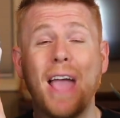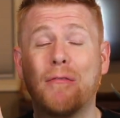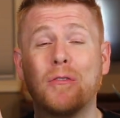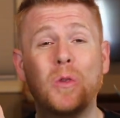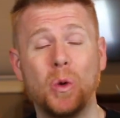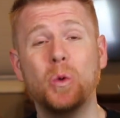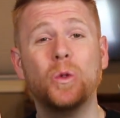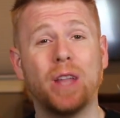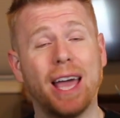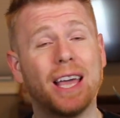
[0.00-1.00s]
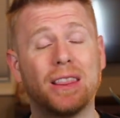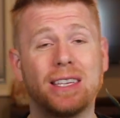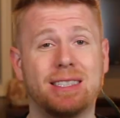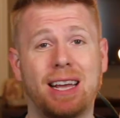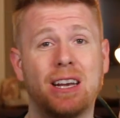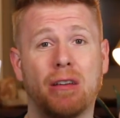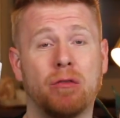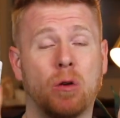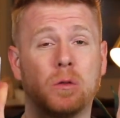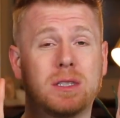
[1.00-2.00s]
If you like the scent
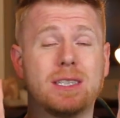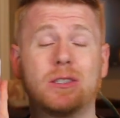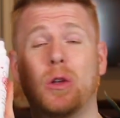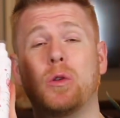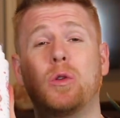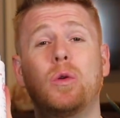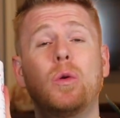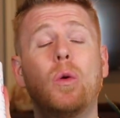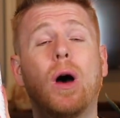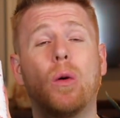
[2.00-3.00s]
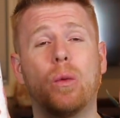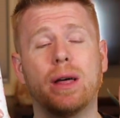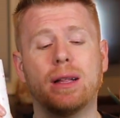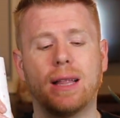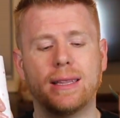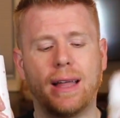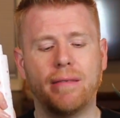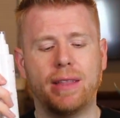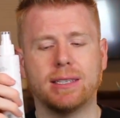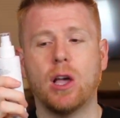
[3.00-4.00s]
of roses, you will
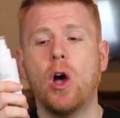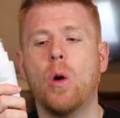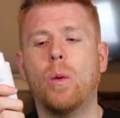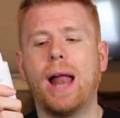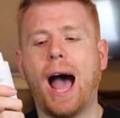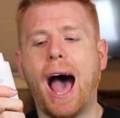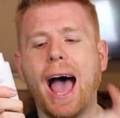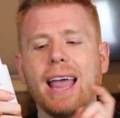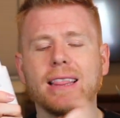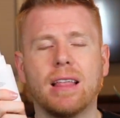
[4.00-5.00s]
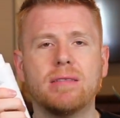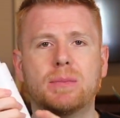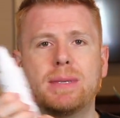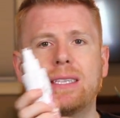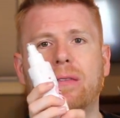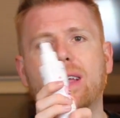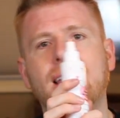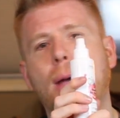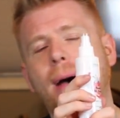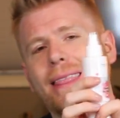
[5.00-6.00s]
love this. What I love
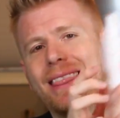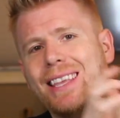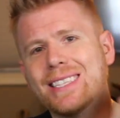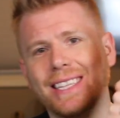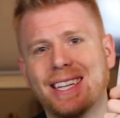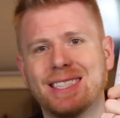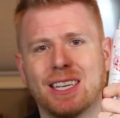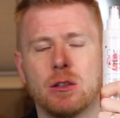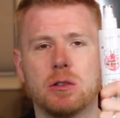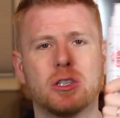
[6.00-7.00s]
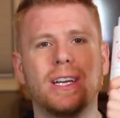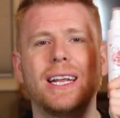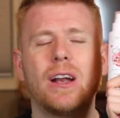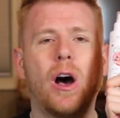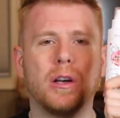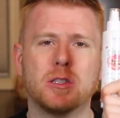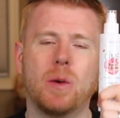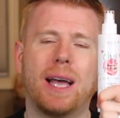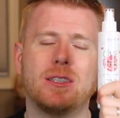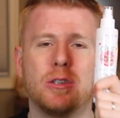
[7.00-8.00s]
specifically about this cleansing lotion, it also
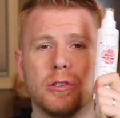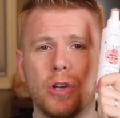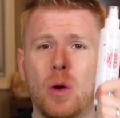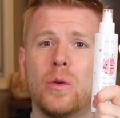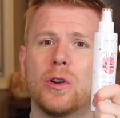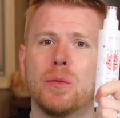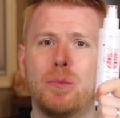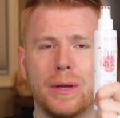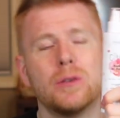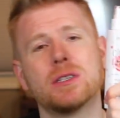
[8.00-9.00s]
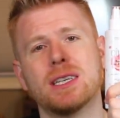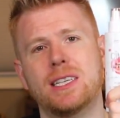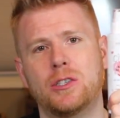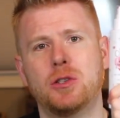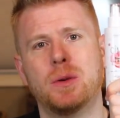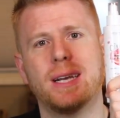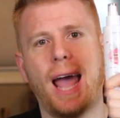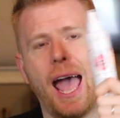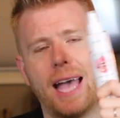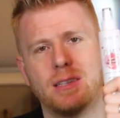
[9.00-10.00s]
has your toner built into
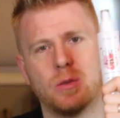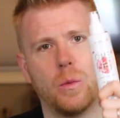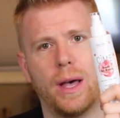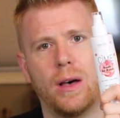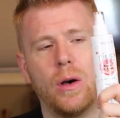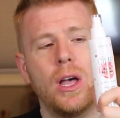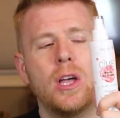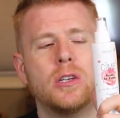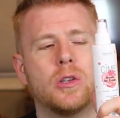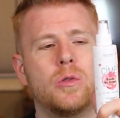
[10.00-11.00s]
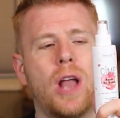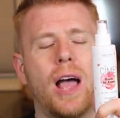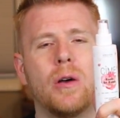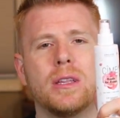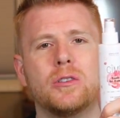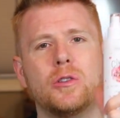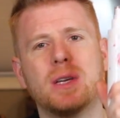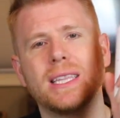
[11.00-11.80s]
it as well. So not only do you